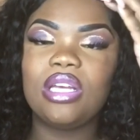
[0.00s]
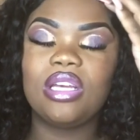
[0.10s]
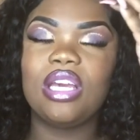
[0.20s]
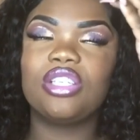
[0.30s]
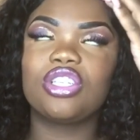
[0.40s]

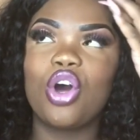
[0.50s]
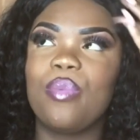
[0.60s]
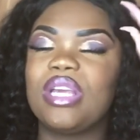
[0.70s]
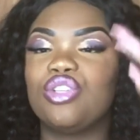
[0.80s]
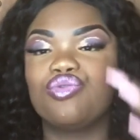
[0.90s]
used to tell
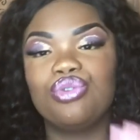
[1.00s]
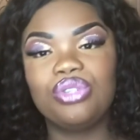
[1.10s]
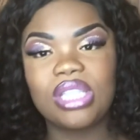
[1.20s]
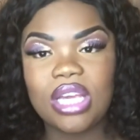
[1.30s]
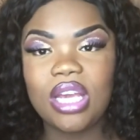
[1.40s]
me his
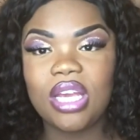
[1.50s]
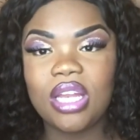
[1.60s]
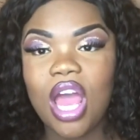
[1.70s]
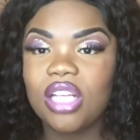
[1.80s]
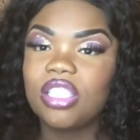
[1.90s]

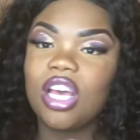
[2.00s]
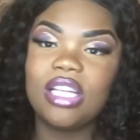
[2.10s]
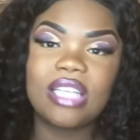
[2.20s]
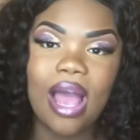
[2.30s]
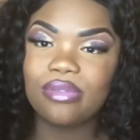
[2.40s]
routine,
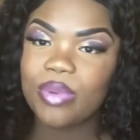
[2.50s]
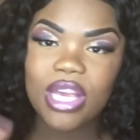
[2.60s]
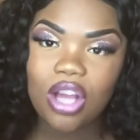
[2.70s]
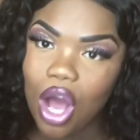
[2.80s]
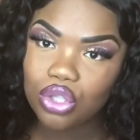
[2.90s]
certain times where
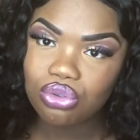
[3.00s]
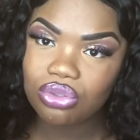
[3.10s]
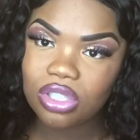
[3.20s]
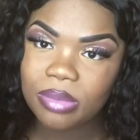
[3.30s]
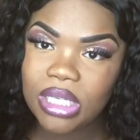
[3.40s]
he can't
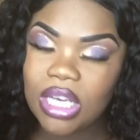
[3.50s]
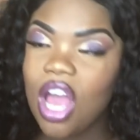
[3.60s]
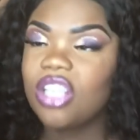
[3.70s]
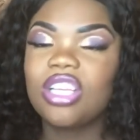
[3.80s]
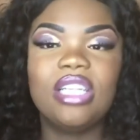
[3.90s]
talk to me,
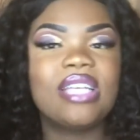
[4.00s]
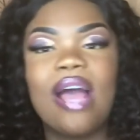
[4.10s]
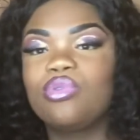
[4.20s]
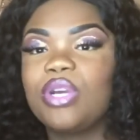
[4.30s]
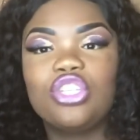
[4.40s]
certain
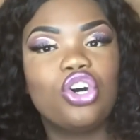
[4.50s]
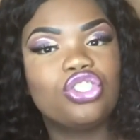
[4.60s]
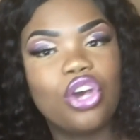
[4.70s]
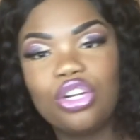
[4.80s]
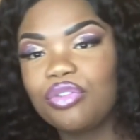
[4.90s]
times where he's got
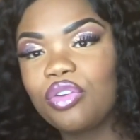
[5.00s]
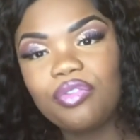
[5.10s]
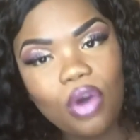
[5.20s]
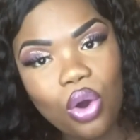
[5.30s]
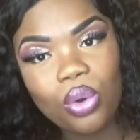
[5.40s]
to turn off the
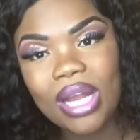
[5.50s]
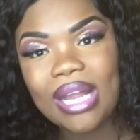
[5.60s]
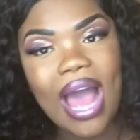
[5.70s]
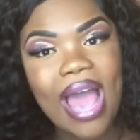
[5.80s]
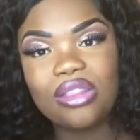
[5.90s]
phone and
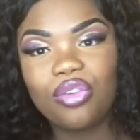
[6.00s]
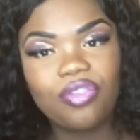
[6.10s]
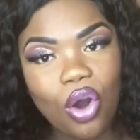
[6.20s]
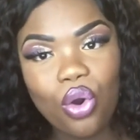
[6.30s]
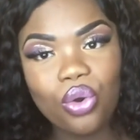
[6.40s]
hide the
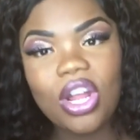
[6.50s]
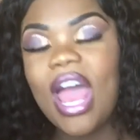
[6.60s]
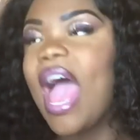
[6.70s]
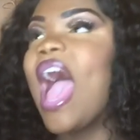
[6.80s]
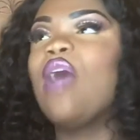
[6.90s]
phone,
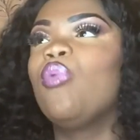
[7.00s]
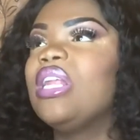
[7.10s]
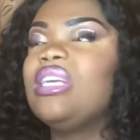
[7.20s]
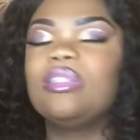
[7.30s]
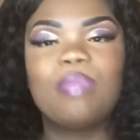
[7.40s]
and when
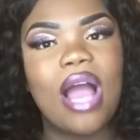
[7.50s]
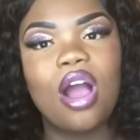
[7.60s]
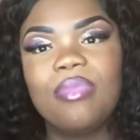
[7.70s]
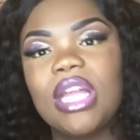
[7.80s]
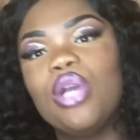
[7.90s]
he's bang
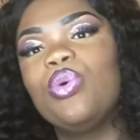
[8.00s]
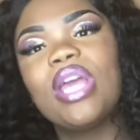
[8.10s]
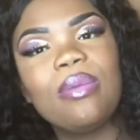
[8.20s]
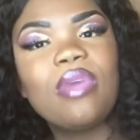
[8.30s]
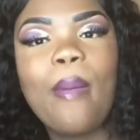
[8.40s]
up, then he will
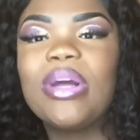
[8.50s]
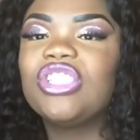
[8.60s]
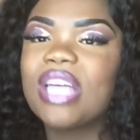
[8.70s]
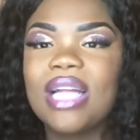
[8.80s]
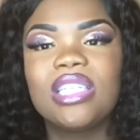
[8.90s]
hit me up and
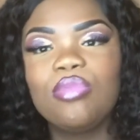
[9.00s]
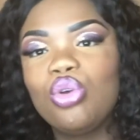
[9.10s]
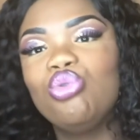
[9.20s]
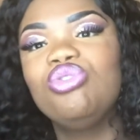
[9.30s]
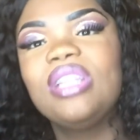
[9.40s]
chat to me
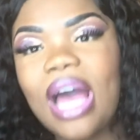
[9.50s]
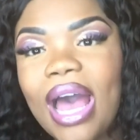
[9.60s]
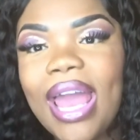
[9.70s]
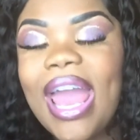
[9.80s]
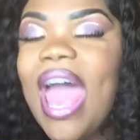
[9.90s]
all
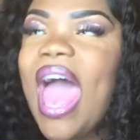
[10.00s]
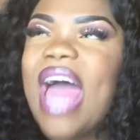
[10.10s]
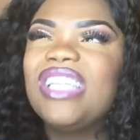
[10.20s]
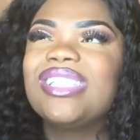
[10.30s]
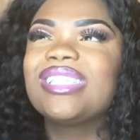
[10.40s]
night.
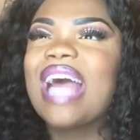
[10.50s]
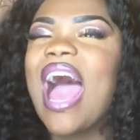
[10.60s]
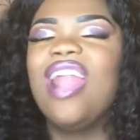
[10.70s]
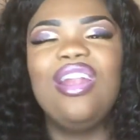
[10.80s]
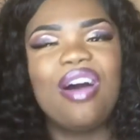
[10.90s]
And it's just like,
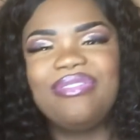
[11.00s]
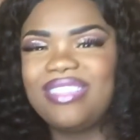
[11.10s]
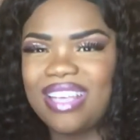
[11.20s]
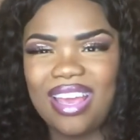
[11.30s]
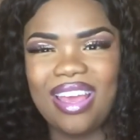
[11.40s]
I
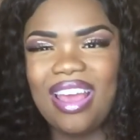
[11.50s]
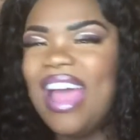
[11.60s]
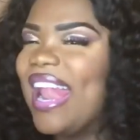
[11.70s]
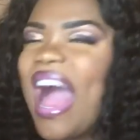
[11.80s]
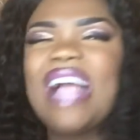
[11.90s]
loved it.
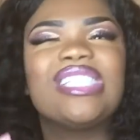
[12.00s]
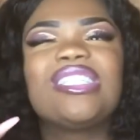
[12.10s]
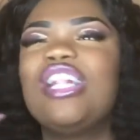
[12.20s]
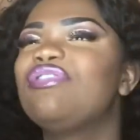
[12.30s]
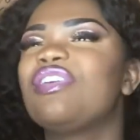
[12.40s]
I
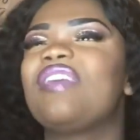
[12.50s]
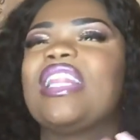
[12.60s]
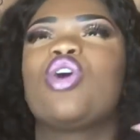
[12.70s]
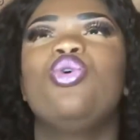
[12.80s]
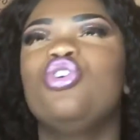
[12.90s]
just love the fact
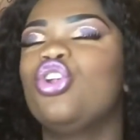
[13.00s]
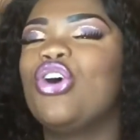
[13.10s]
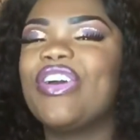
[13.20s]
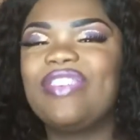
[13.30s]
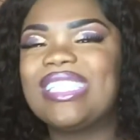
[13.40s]
that, cool, you're
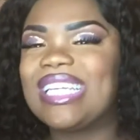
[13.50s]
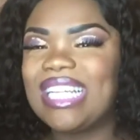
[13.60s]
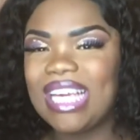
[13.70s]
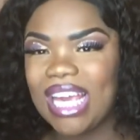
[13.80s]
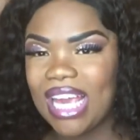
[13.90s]
not
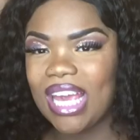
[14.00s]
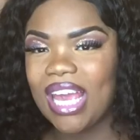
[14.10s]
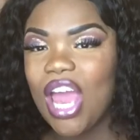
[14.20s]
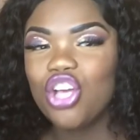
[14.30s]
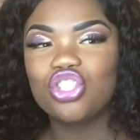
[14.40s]
physically
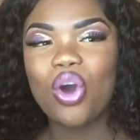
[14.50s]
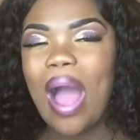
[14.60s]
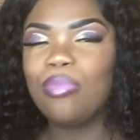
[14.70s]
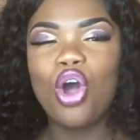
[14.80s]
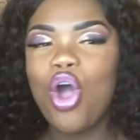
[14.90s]
here, so
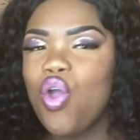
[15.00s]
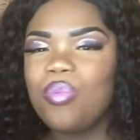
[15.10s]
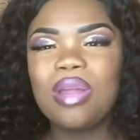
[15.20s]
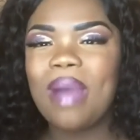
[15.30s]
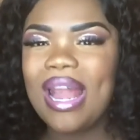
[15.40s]
I'm not
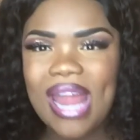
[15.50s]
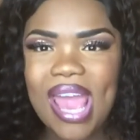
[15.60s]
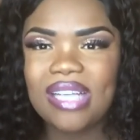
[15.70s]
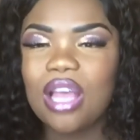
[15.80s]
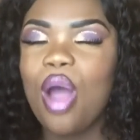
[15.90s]
opening my
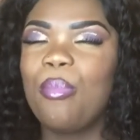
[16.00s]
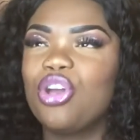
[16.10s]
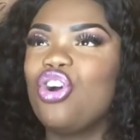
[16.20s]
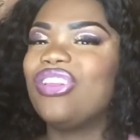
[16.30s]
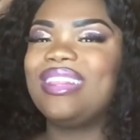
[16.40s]
legs,
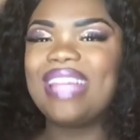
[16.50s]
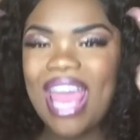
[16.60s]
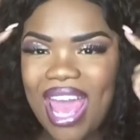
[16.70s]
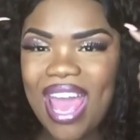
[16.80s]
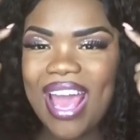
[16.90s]
but you're
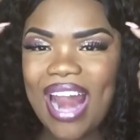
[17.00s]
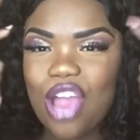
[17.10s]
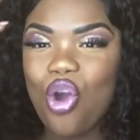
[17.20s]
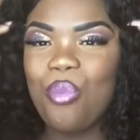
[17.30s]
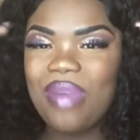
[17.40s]
there,
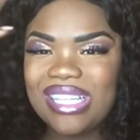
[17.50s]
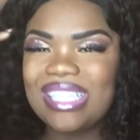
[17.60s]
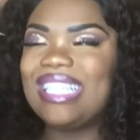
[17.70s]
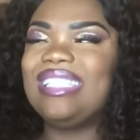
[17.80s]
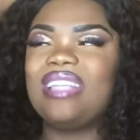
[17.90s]
like, you're
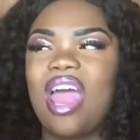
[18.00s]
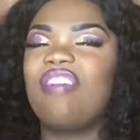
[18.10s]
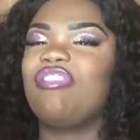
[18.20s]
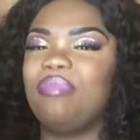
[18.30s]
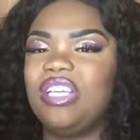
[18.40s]
mentally there
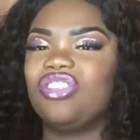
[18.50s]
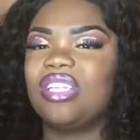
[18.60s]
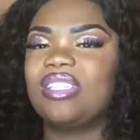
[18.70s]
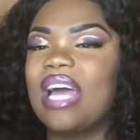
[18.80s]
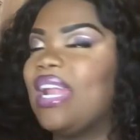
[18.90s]
for me, do you
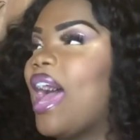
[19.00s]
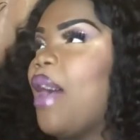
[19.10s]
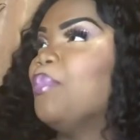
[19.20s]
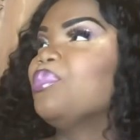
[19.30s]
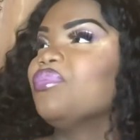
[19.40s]
understand?
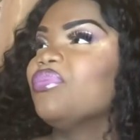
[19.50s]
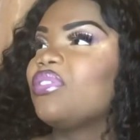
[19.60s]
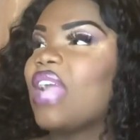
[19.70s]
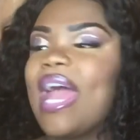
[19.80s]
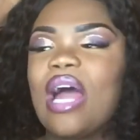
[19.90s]
Like,
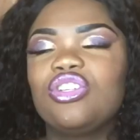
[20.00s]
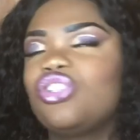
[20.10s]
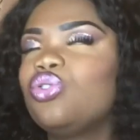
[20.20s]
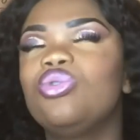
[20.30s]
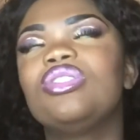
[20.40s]
and I'll
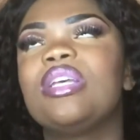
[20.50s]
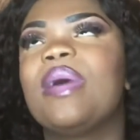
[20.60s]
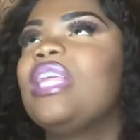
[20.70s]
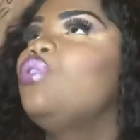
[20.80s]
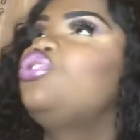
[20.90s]
just talk to him
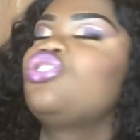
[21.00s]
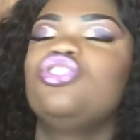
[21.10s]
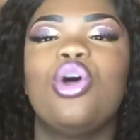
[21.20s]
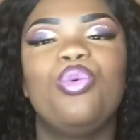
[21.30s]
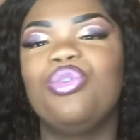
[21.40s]
and he'll just
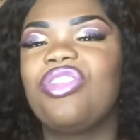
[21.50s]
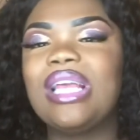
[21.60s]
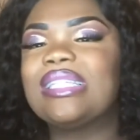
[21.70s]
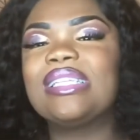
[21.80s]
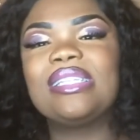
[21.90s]
know what
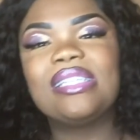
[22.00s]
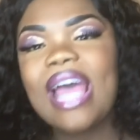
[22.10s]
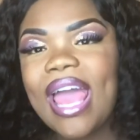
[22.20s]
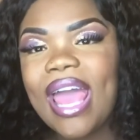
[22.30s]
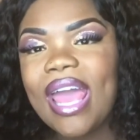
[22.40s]
things to
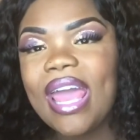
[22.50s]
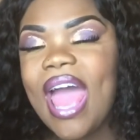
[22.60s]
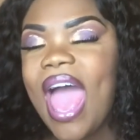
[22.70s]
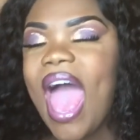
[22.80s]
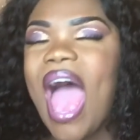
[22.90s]
say.
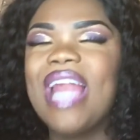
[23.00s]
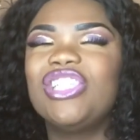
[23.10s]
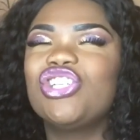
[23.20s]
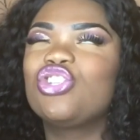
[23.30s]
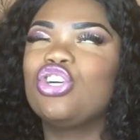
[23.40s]
And it
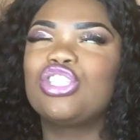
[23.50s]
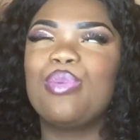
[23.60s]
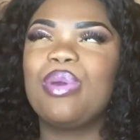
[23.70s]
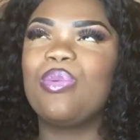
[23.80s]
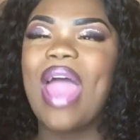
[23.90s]
just got to the
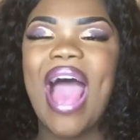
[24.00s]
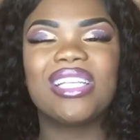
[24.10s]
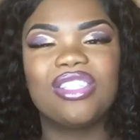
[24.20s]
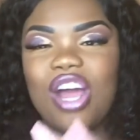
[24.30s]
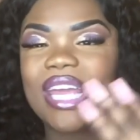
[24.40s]
bit where I
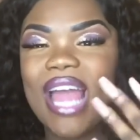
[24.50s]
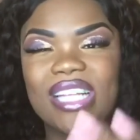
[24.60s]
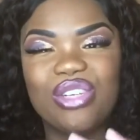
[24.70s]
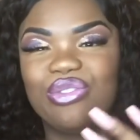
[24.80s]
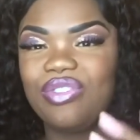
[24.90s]
started
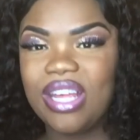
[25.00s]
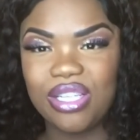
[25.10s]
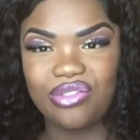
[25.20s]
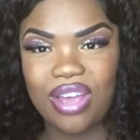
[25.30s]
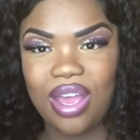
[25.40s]
catching
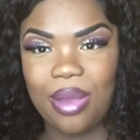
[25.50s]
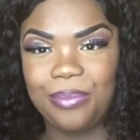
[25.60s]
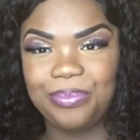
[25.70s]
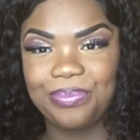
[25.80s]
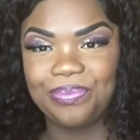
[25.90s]
feelings for
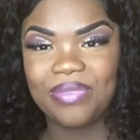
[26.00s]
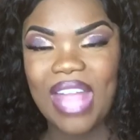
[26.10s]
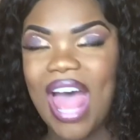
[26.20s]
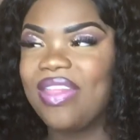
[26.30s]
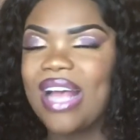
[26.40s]
him.
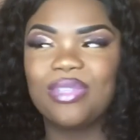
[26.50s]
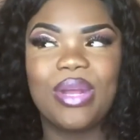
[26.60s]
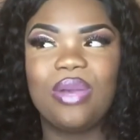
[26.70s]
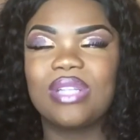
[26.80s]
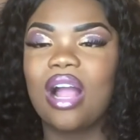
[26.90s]
And that's
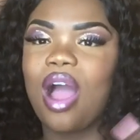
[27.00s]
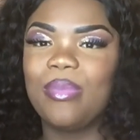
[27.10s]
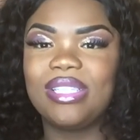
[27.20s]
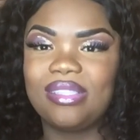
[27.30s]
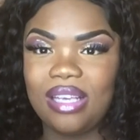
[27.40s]
when he was like, come
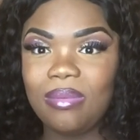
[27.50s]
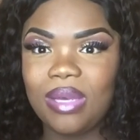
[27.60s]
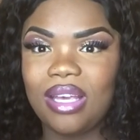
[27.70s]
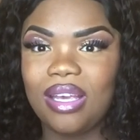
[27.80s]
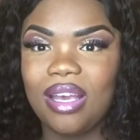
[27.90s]
and see
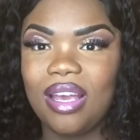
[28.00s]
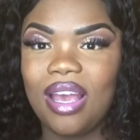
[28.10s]
me.